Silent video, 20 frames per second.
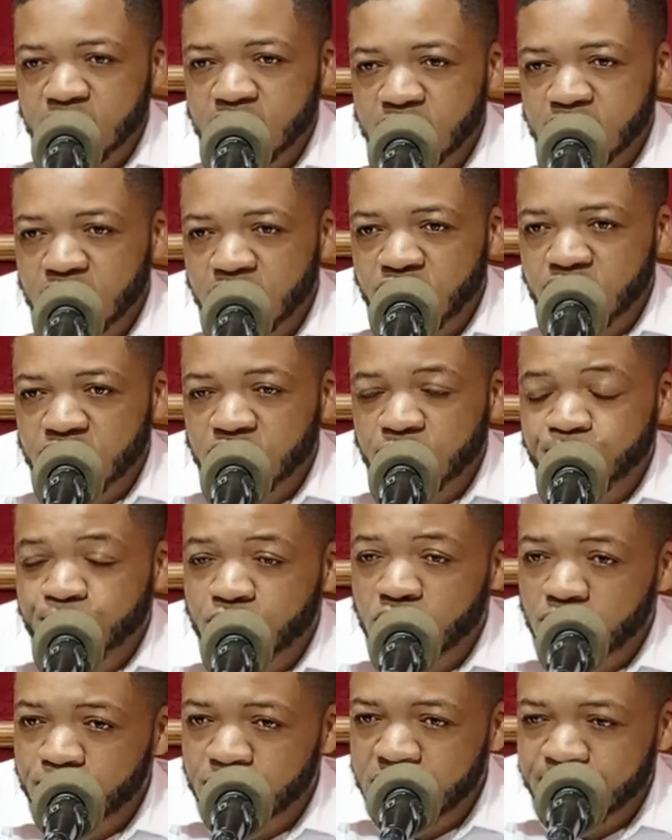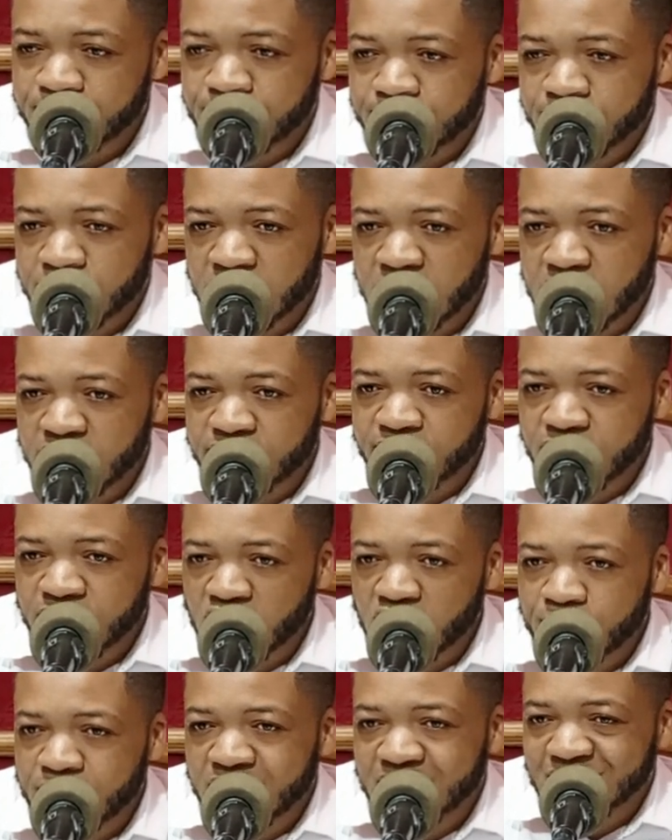there is a problem in the
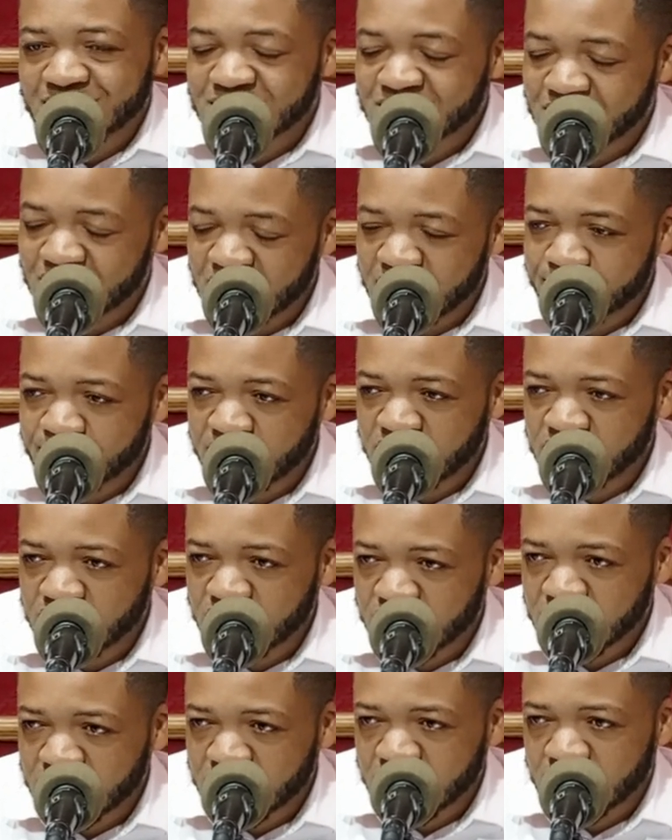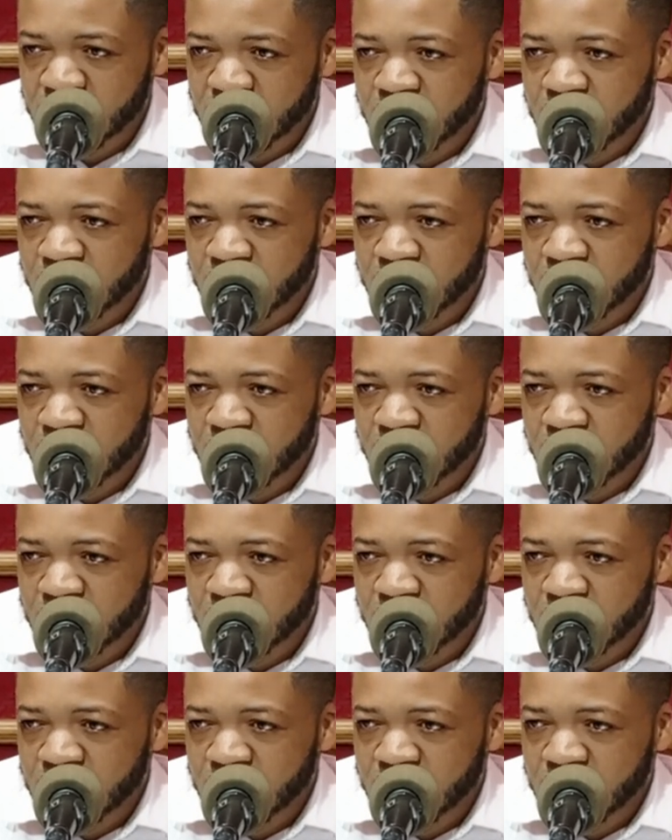environment as climate change,